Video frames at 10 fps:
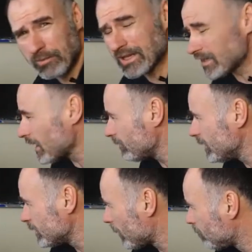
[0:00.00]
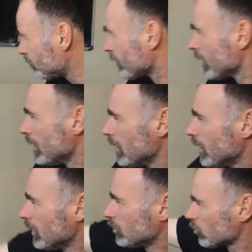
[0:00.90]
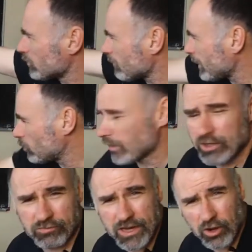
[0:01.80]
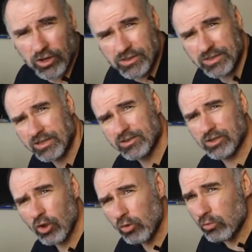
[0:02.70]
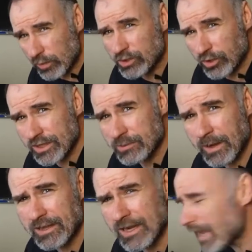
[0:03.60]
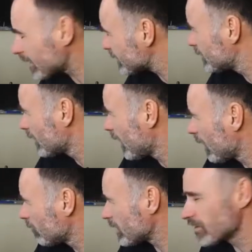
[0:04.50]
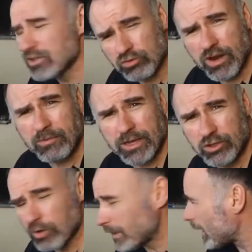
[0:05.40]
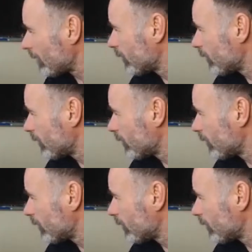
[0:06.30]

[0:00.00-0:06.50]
It makes life easier. So it's at about 23 Hertz, so we should expect the next resonance around about double that